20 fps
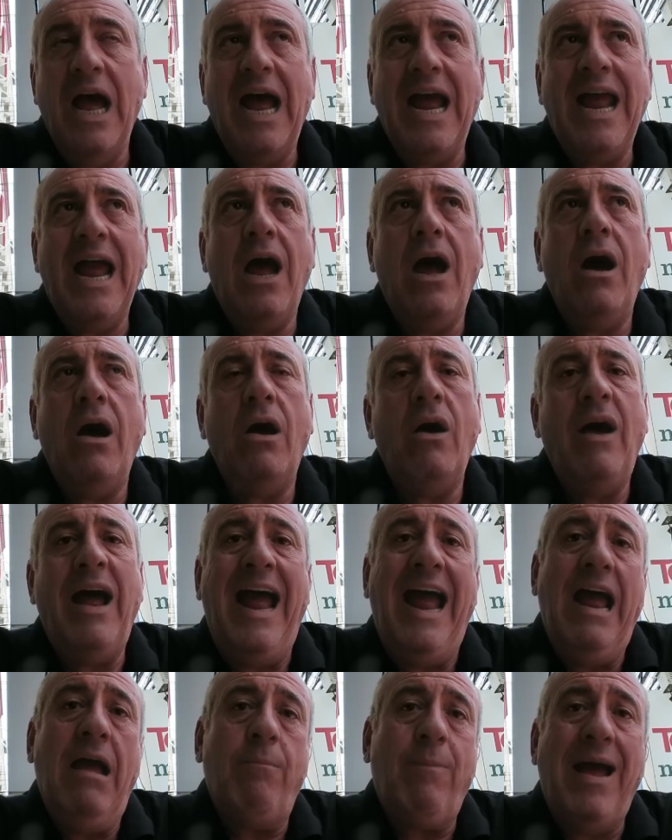they are,
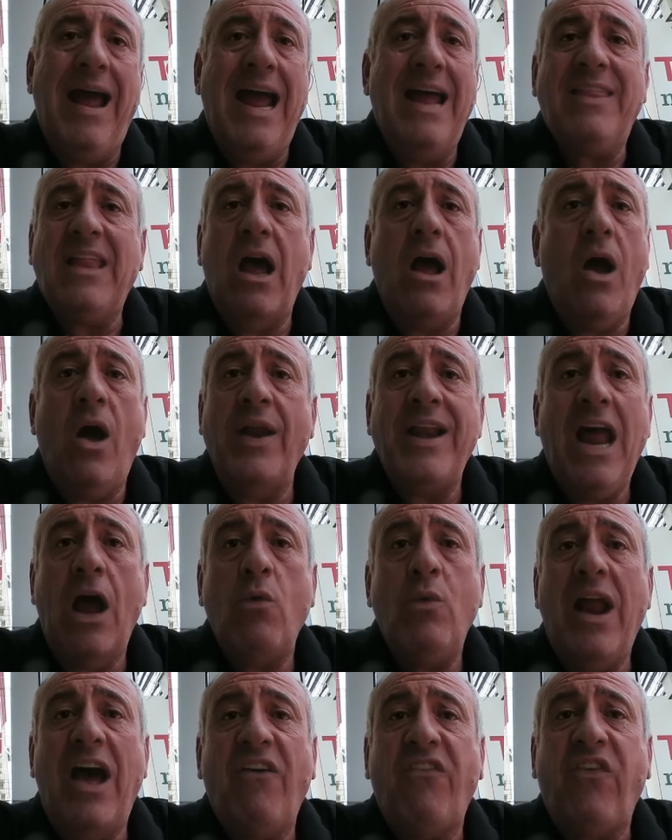how bad. I
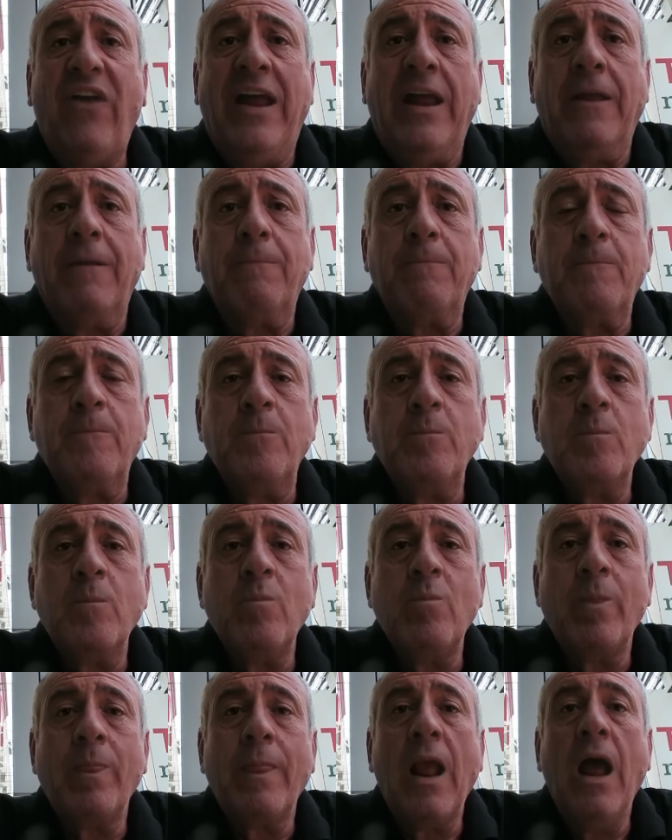know nothing,
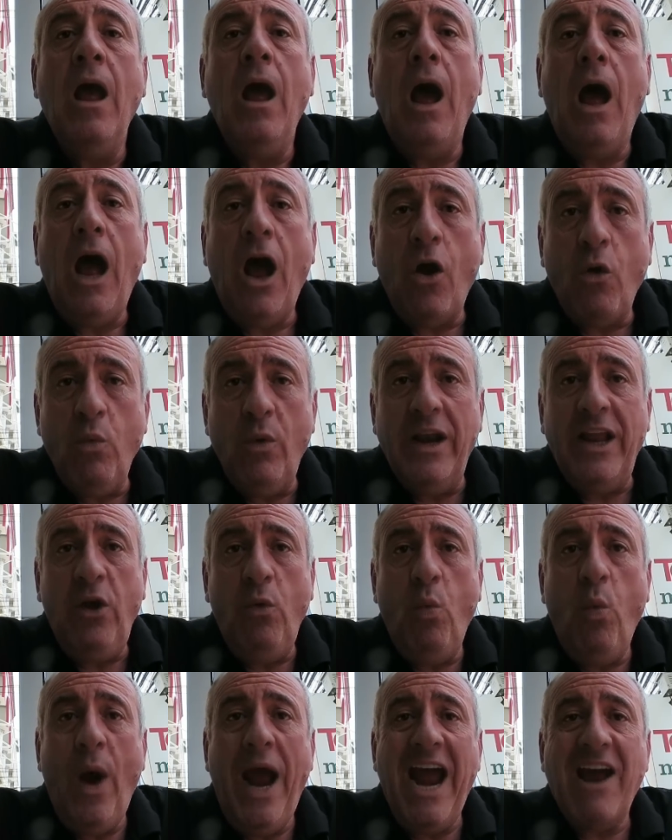only
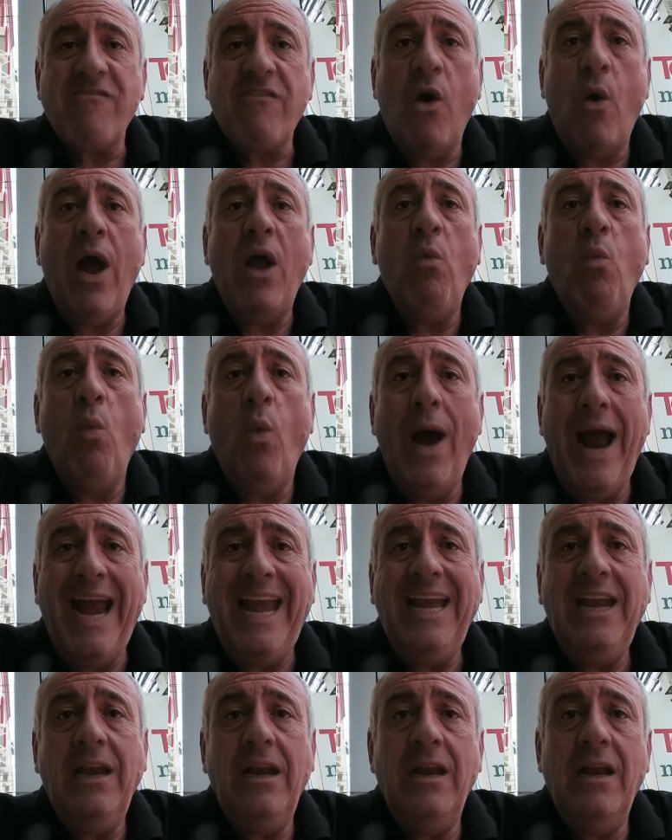where I
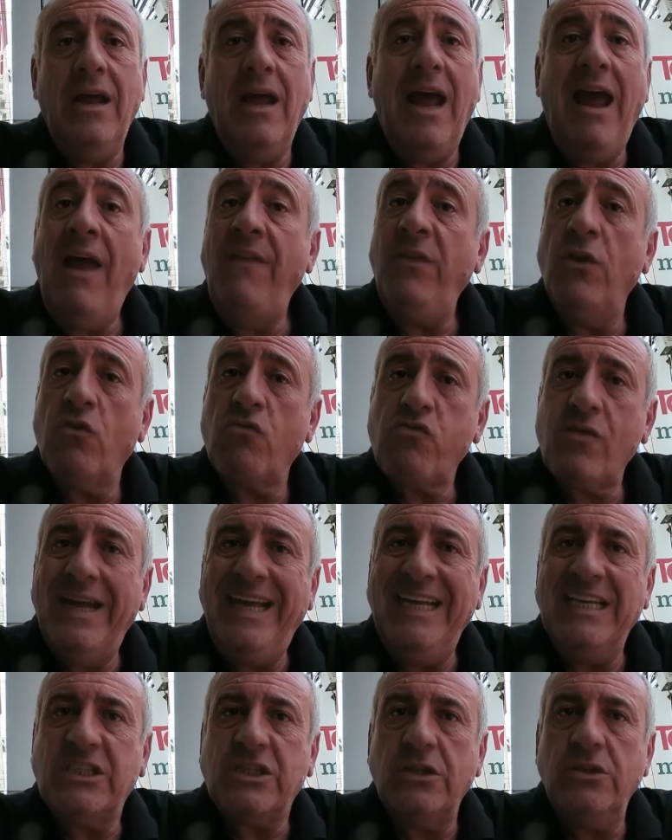went and the
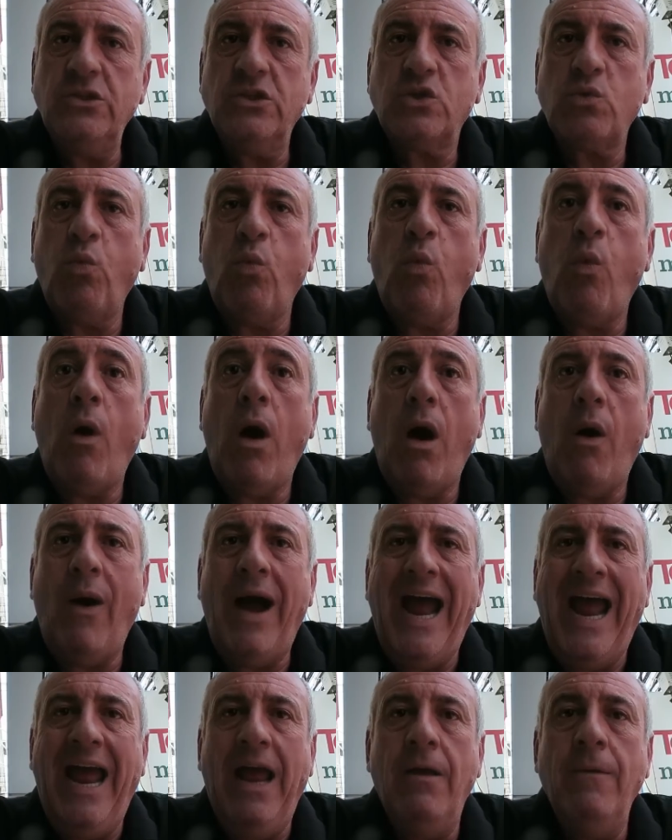reasons
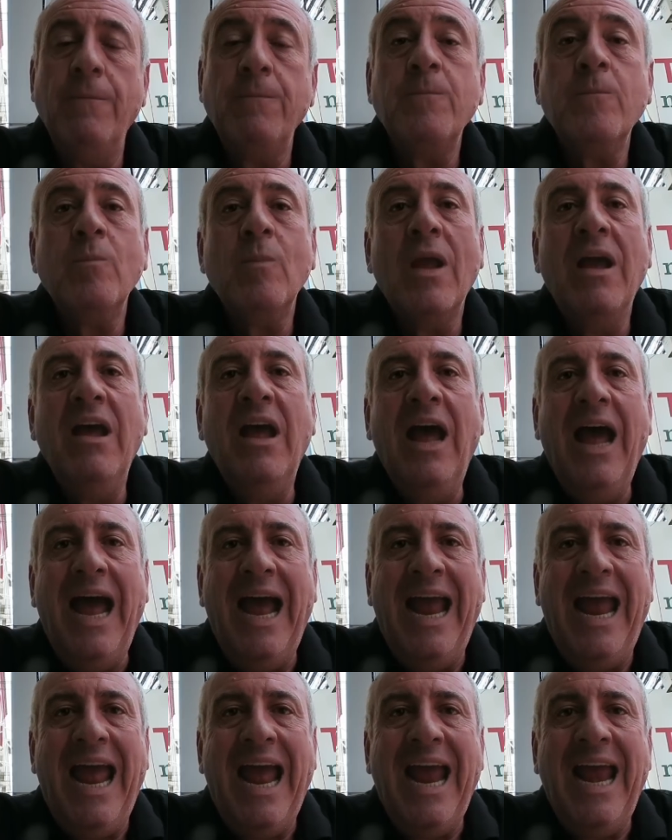why,
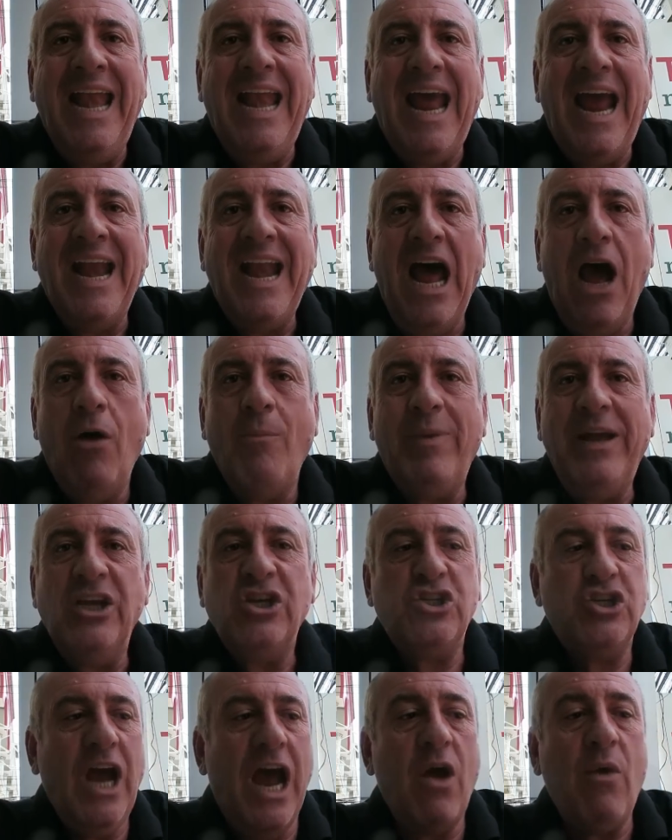and I'll be
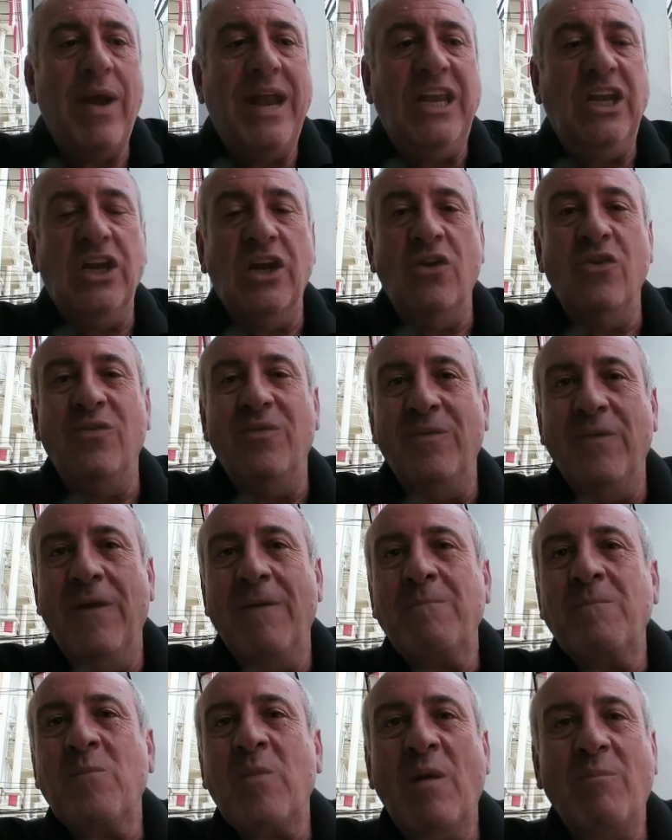showing you.
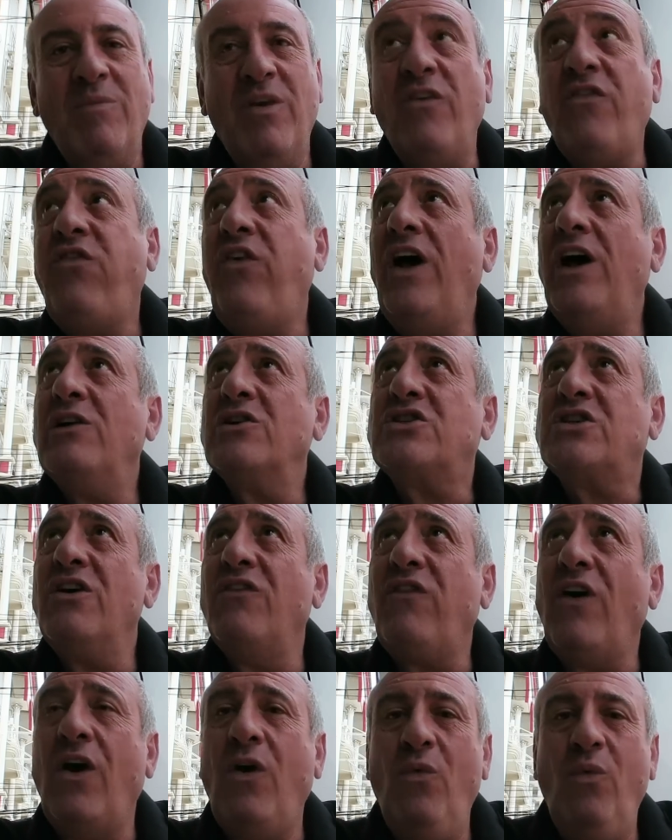But first
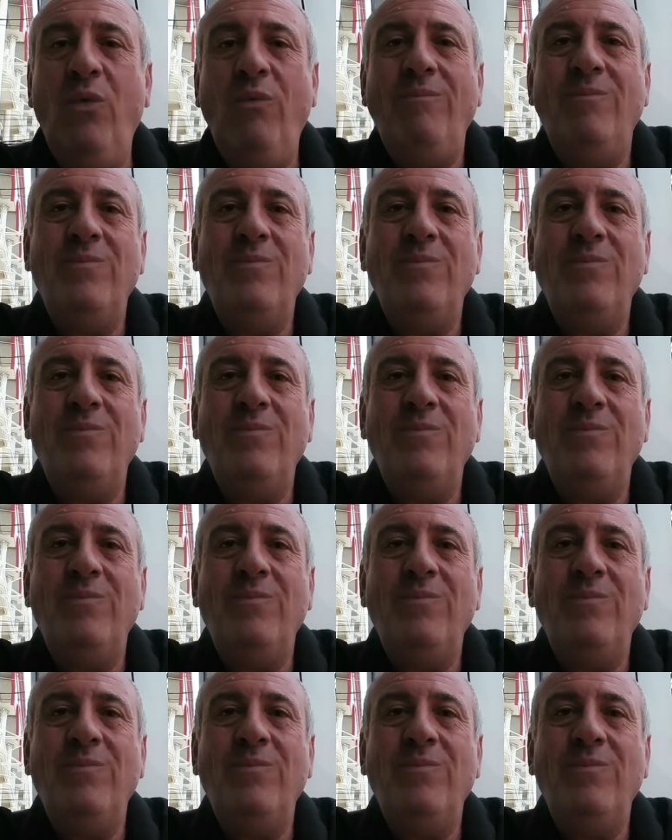of all,